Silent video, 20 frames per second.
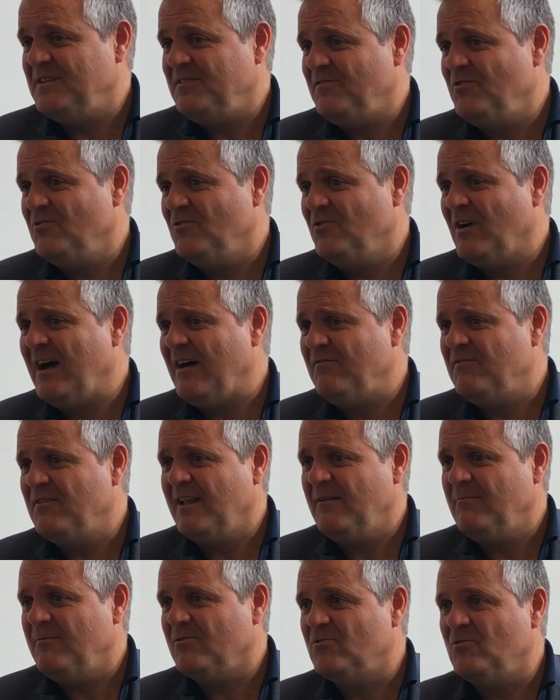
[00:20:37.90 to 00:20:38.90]
if you don't have the
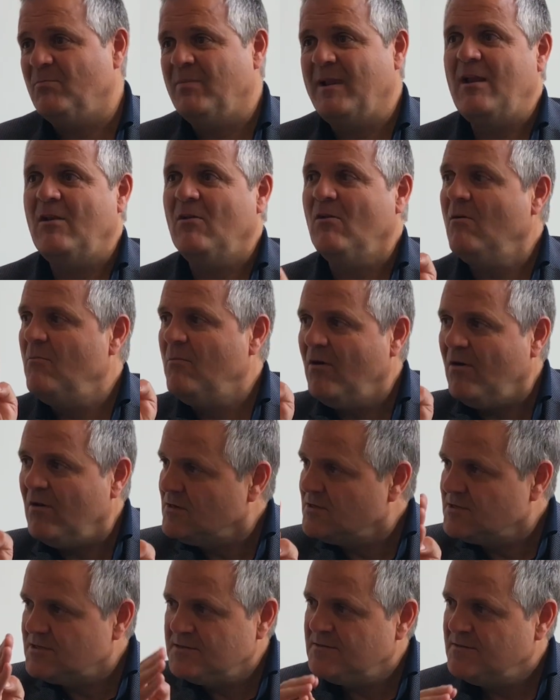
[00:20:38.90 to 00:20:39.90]
level to play long
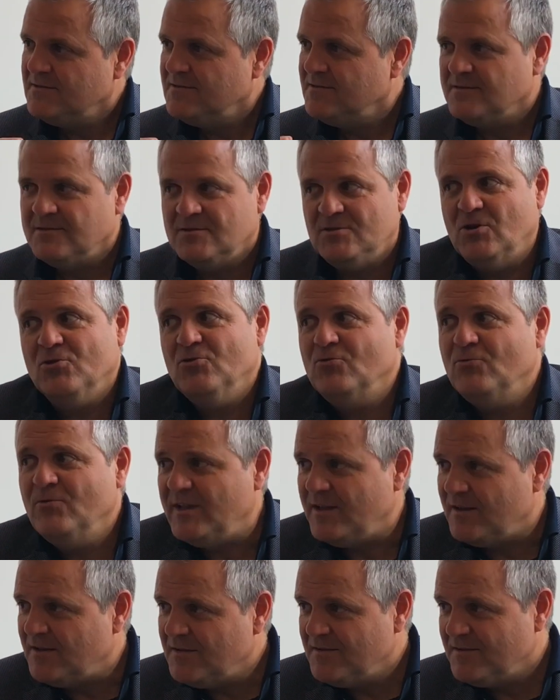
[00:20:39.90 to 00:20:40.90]
balls, don't do
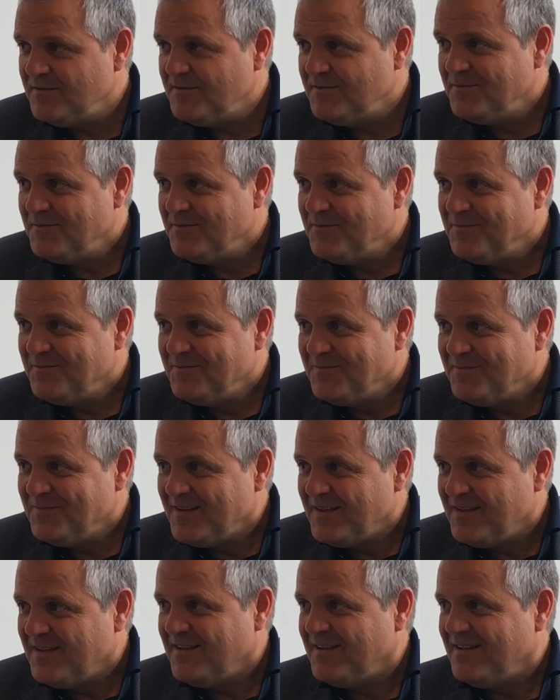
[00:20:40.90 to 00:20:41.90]
it.
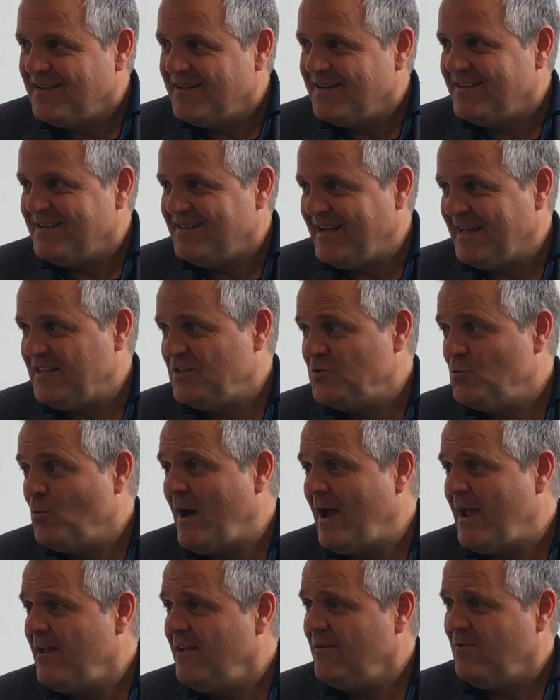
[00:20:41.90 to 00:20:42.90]
That is
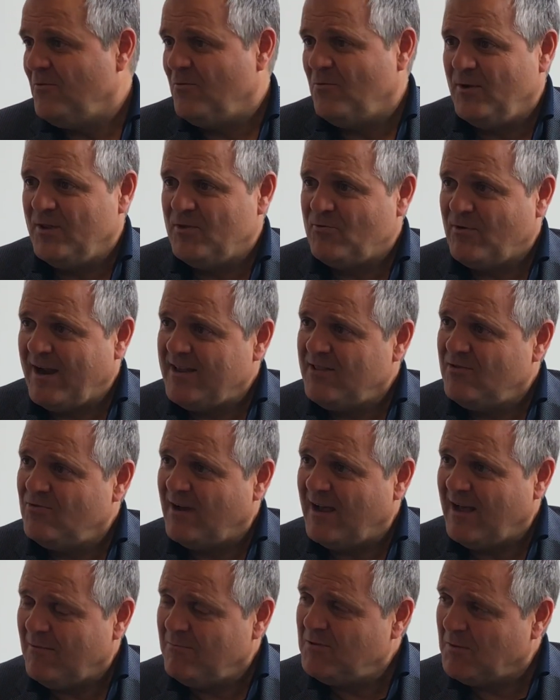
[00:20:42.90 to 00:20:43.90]
why we try to
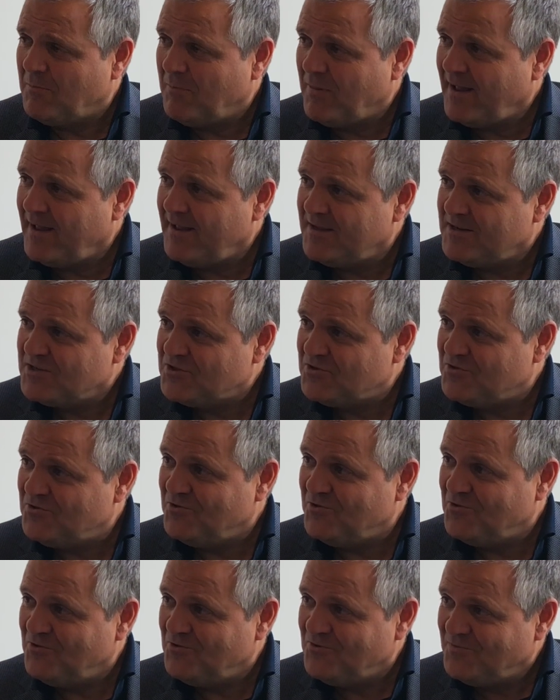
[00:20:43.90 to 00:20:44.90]
help the players
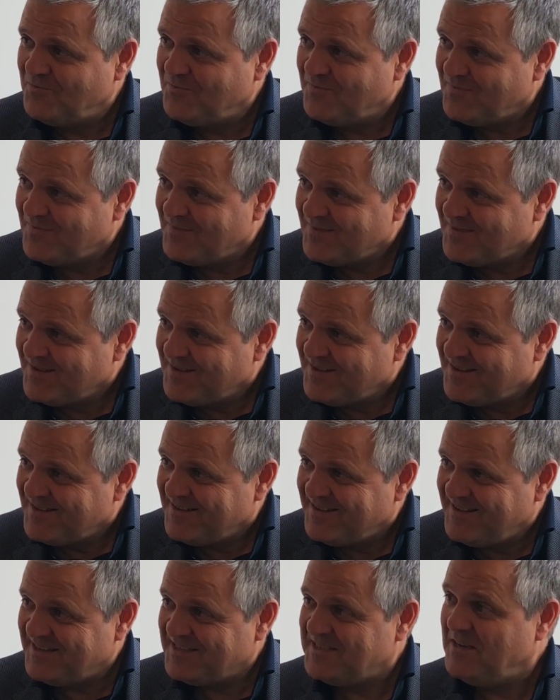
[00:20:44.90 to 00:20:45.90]
to do
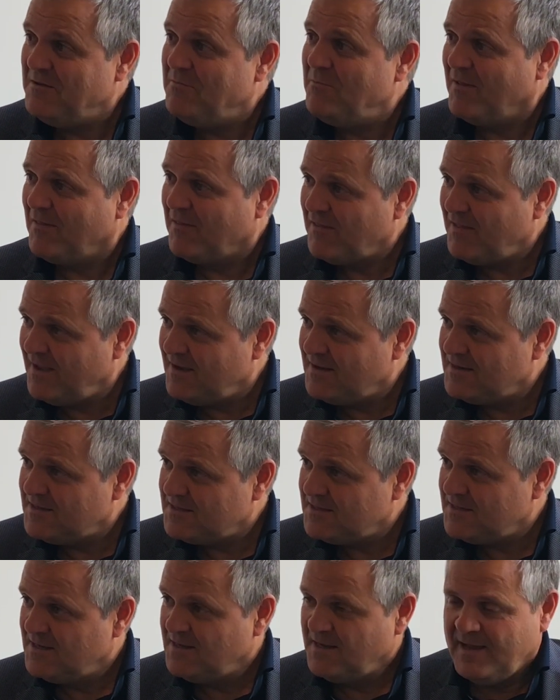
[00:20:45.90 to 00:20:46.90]
the simple
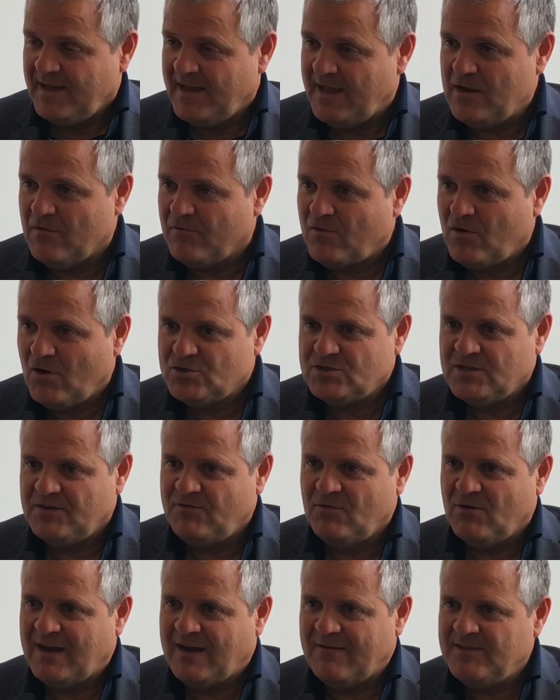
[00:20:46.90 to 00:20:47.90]
things. And of course,
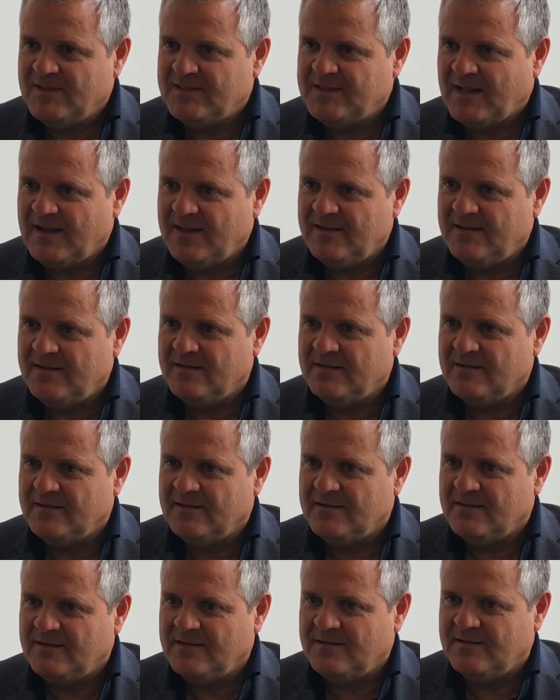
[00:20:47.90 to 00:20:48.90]
if you have the talent
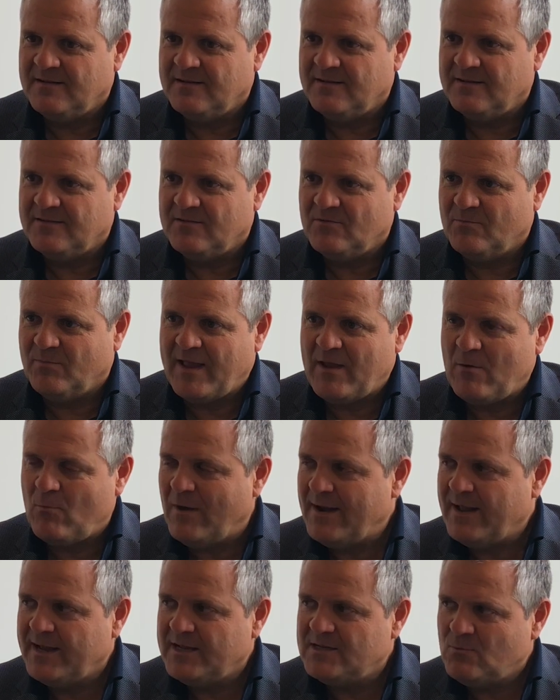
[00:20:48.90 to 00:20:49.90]
to play
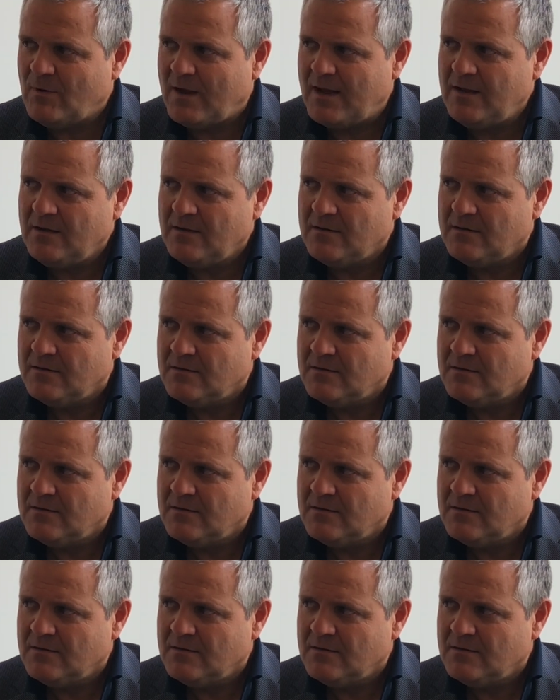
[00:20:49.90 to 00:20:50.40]
1-against-1